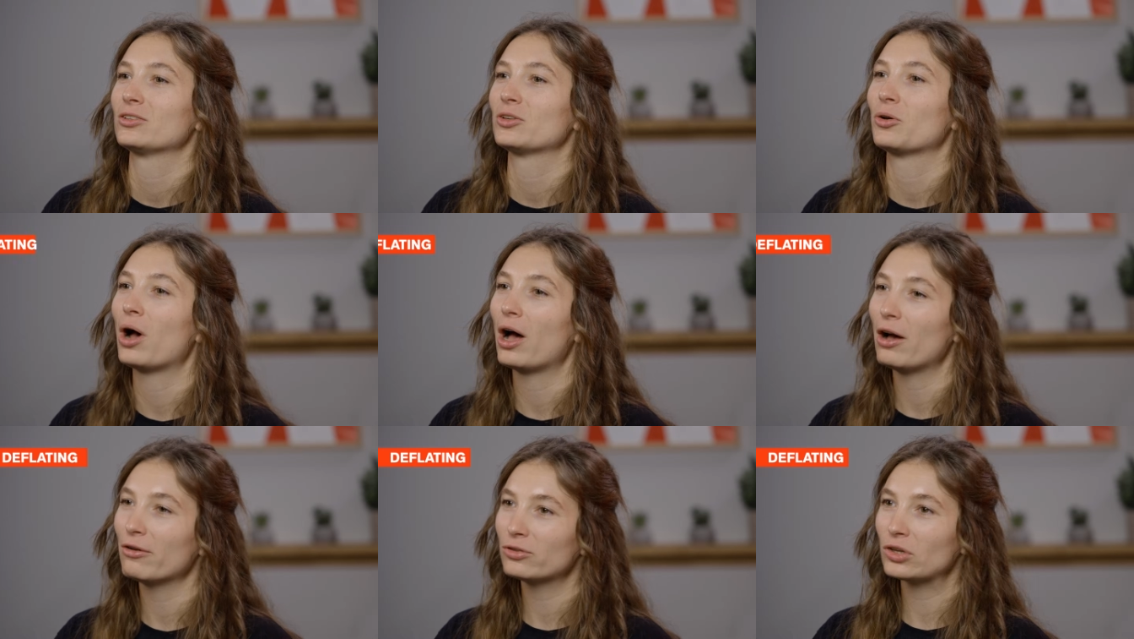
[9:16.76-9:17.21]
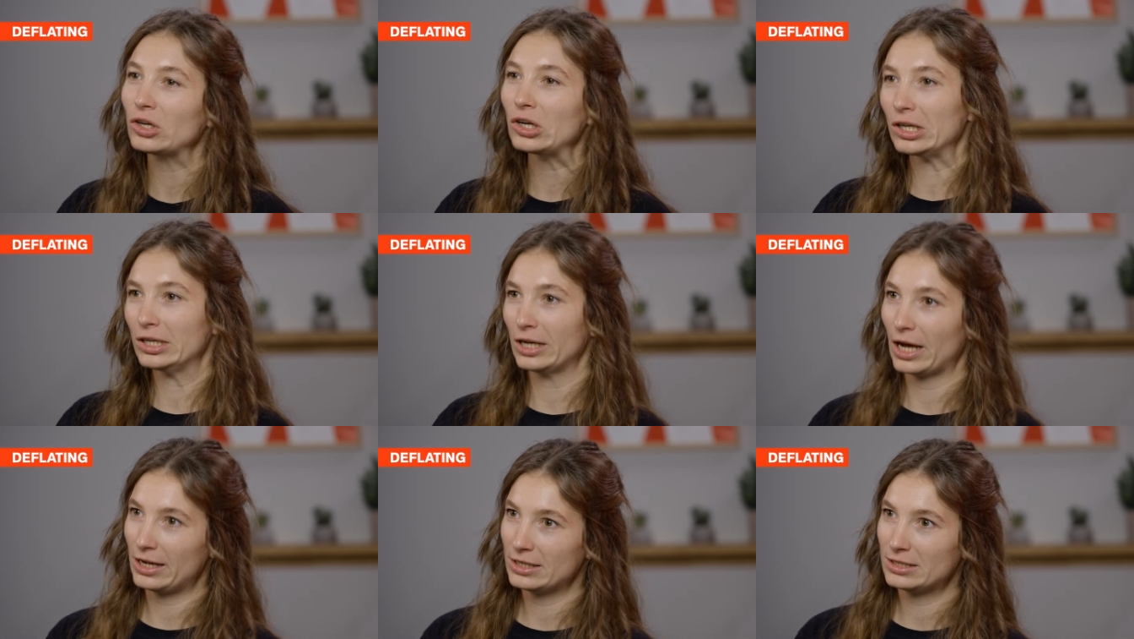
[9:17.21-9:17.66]
so after the
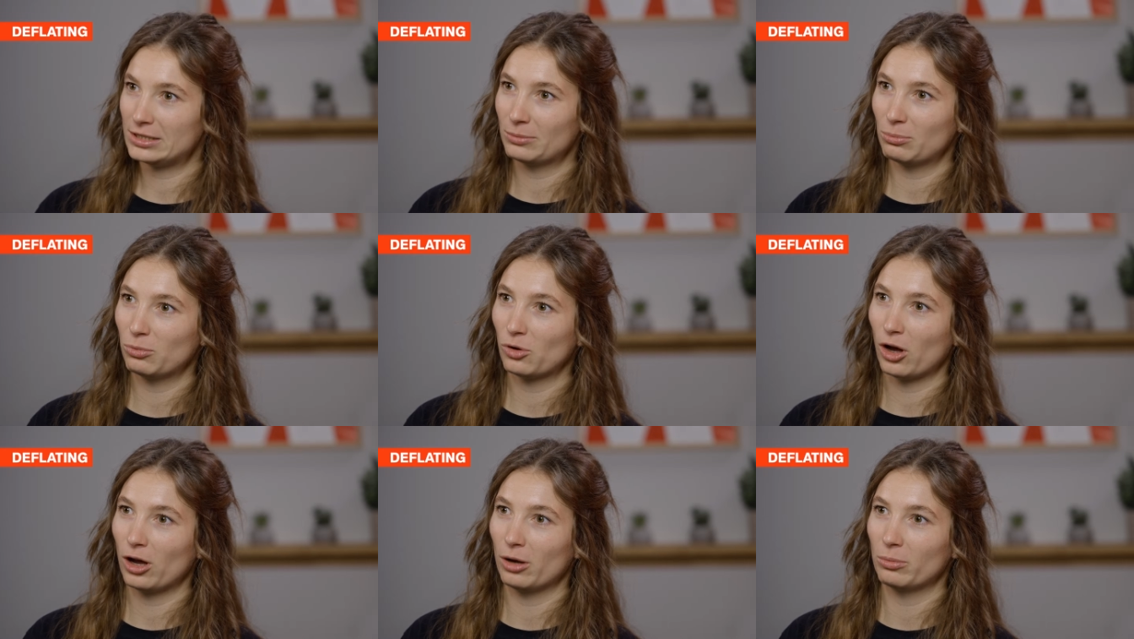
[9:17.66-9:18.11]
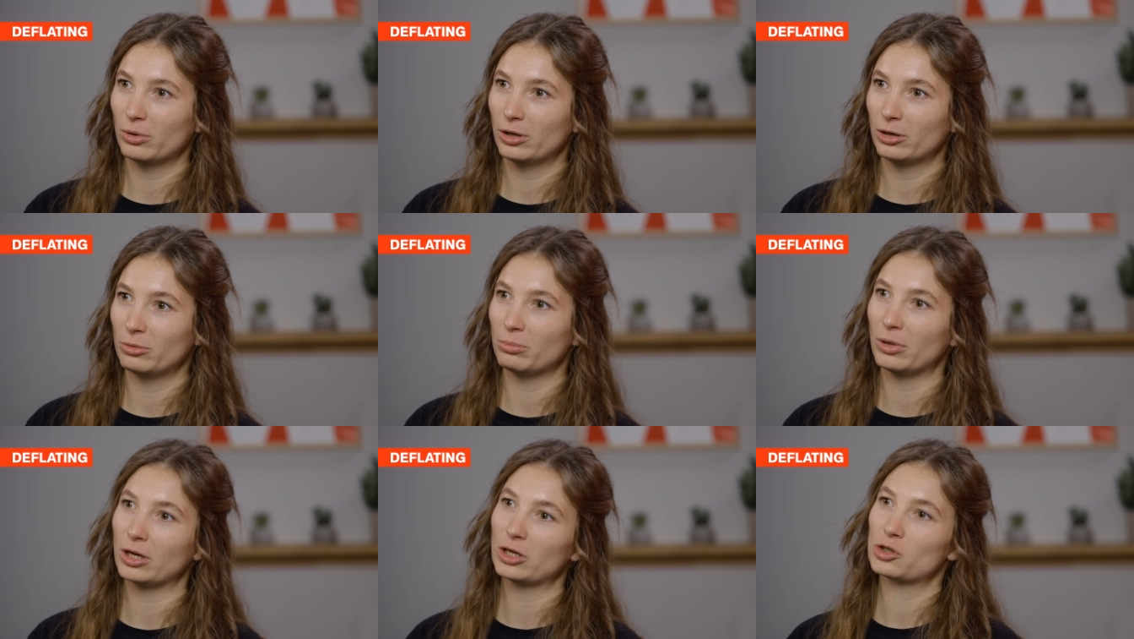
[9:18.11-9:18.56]
test
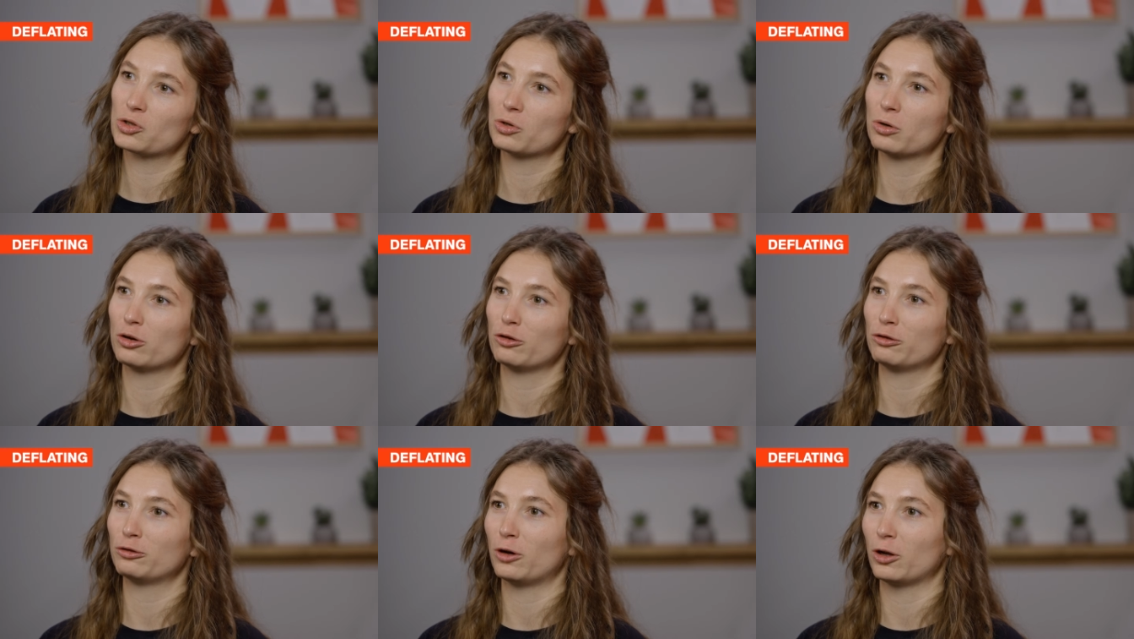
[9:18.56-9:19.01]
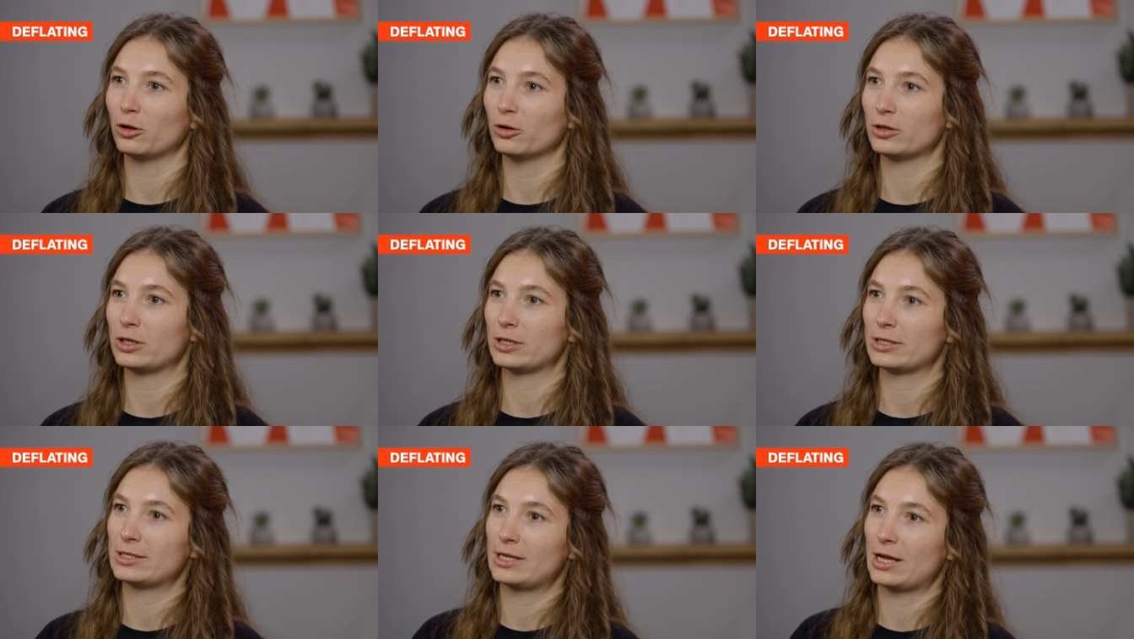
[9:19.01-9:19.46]
deployment make sure to follow
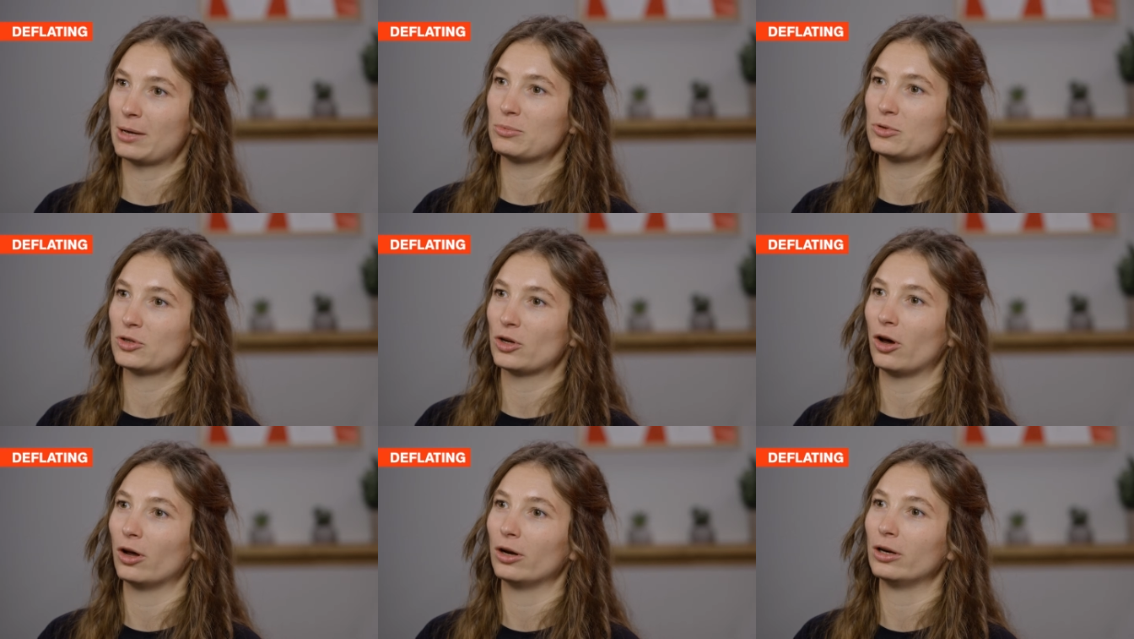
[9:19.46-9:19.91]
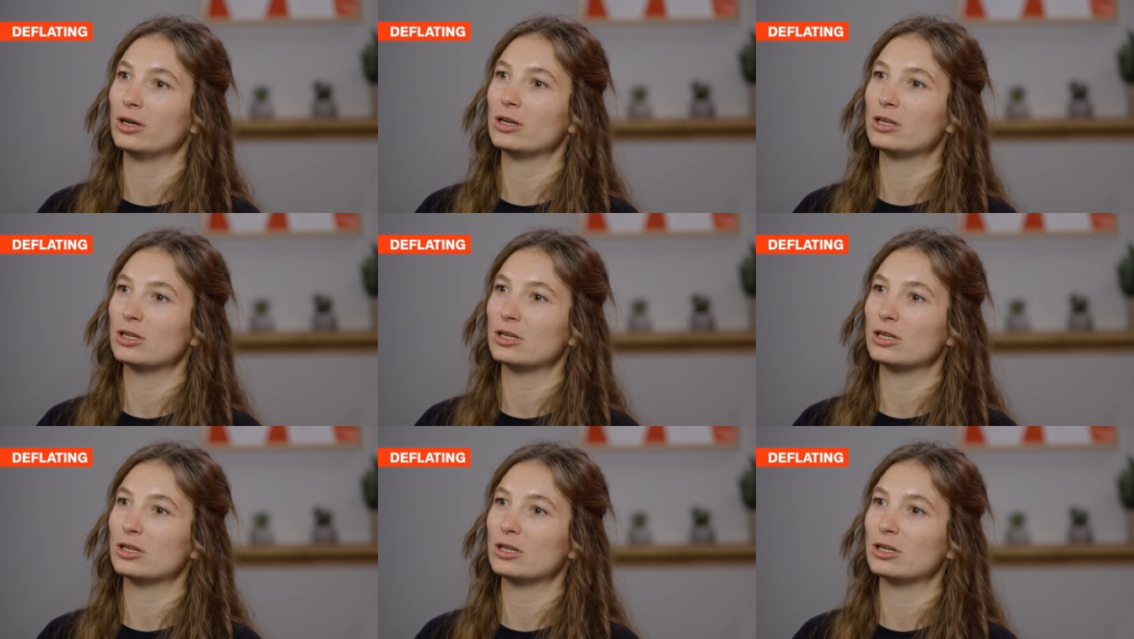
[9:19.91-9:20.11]
the steps on